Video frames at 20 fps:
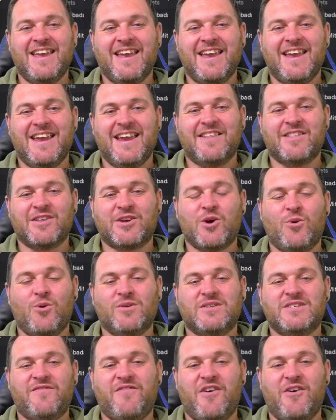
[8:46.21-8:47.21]
In the
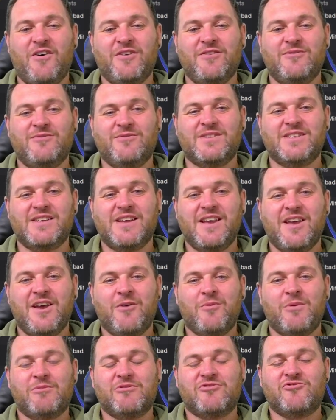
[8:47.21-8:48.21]
quarterfinals,
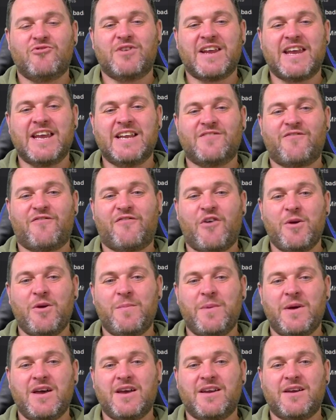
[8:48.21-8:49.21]
we were drawn against
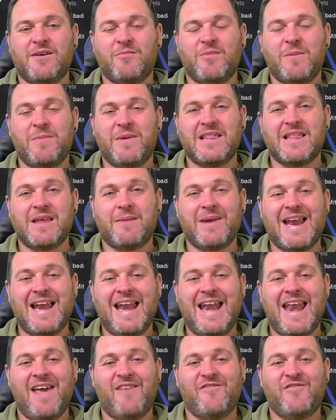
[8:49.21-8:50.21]
Freiburg. We beat them
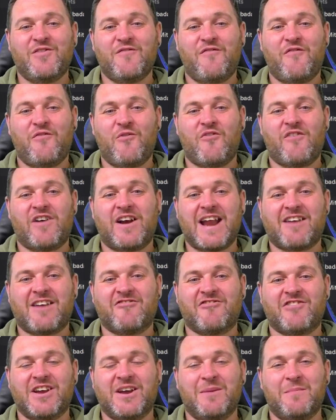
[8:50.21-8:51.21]
11-4 on
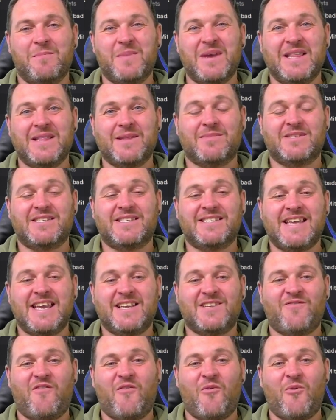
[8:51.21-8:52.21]
aggregate and beat them
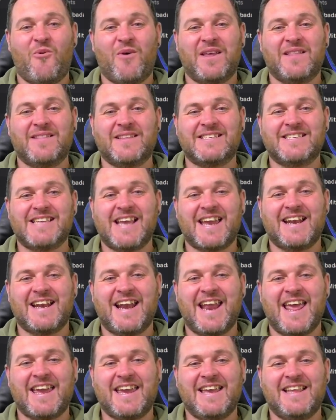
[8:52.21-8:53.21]
6-4 in the second
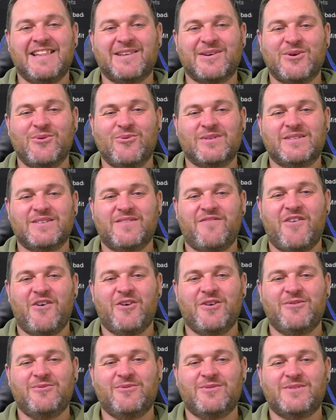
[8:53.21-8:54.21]
leg in the
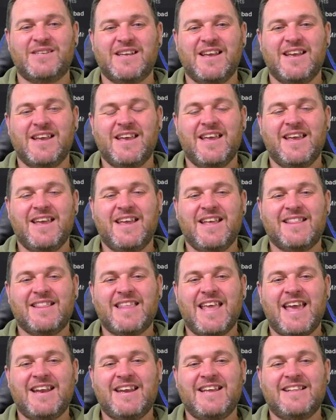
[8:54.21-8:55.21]
quarterfinals.
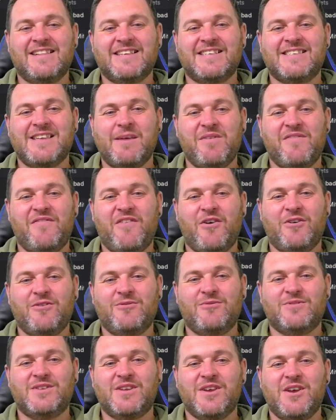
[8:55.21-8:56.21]
Then in the
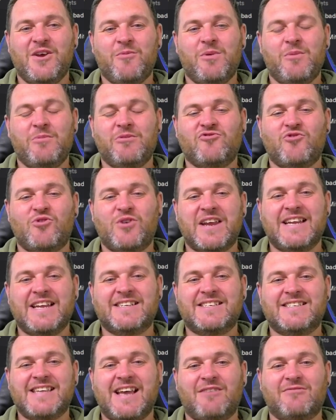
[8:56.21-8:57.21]
semi-finals, we were drawn
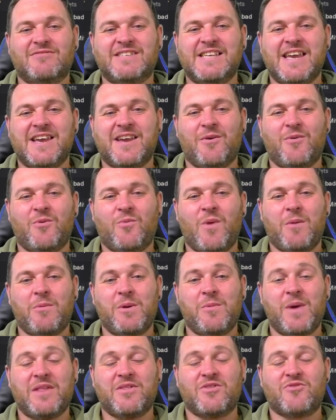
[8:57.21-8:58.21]
against Celtic, where we
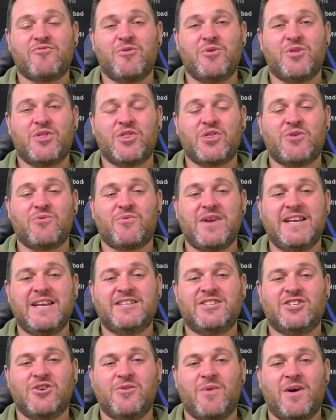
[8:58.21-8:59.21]
went through
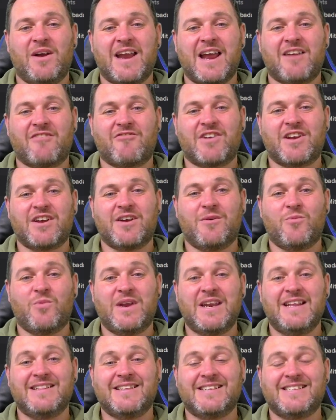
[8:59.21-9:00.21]
3-2 on aggregate,
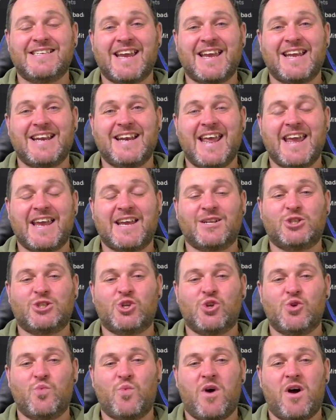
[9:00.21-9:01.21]
winning the second leg
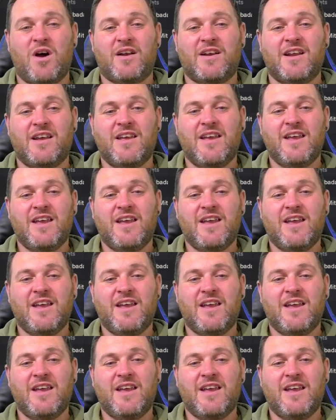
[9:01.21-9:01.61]
2-1.